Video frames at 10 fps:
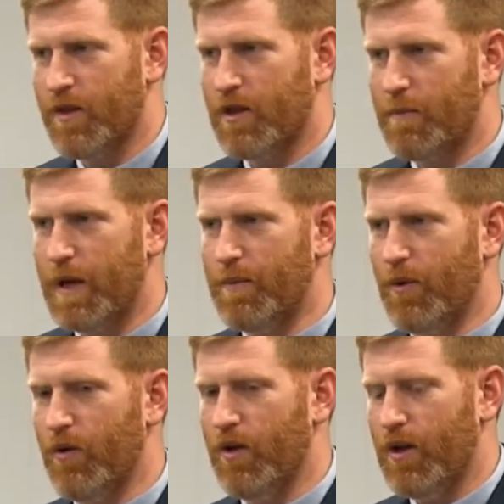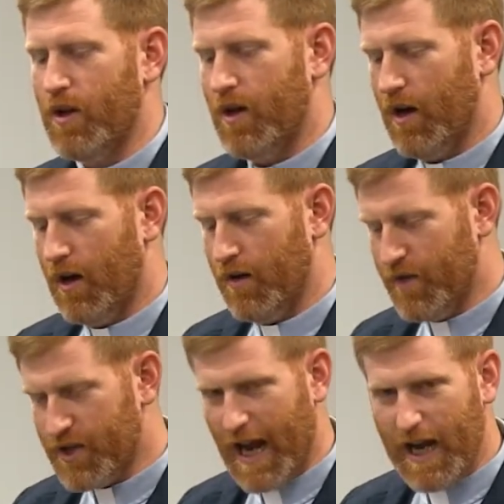The people,
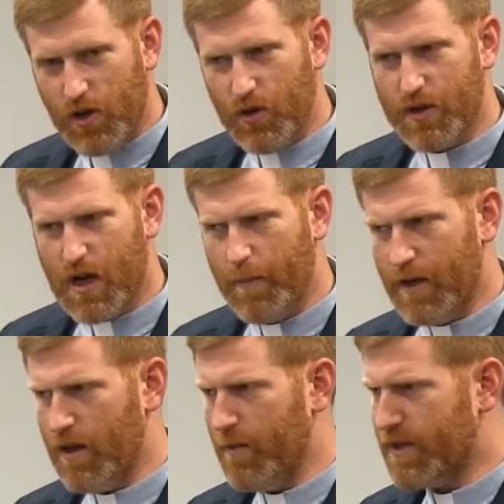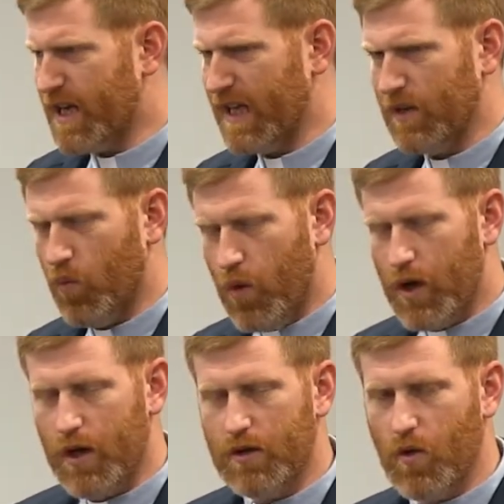this angel is coming to them and saying, what
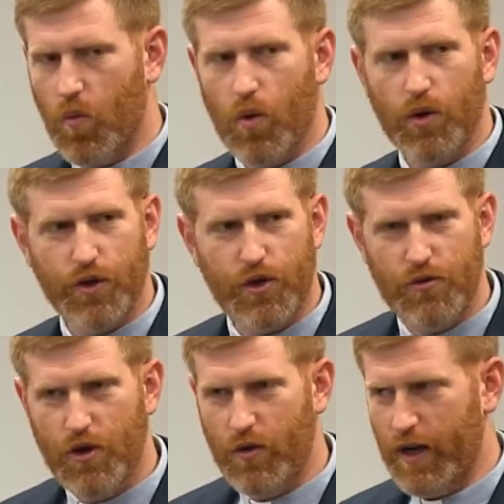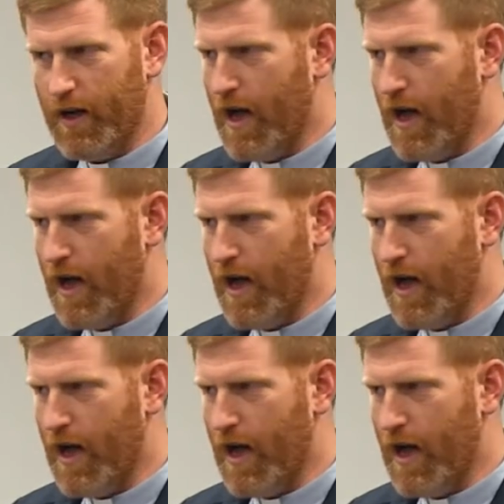in the world are you doing?